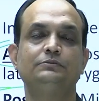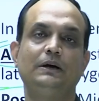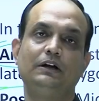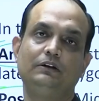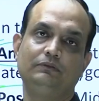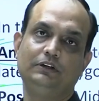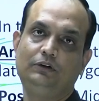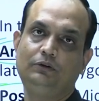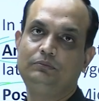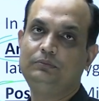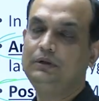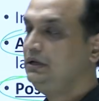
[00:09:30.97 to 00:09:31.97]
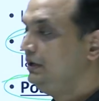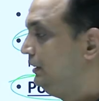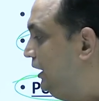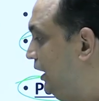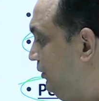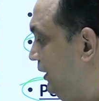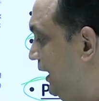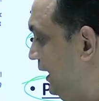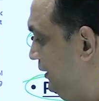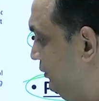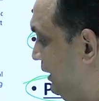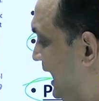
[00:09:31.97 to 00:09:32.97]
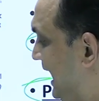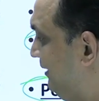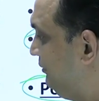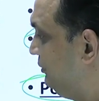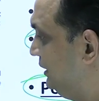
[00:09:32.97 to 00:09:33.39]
part of the tube. Now here you have to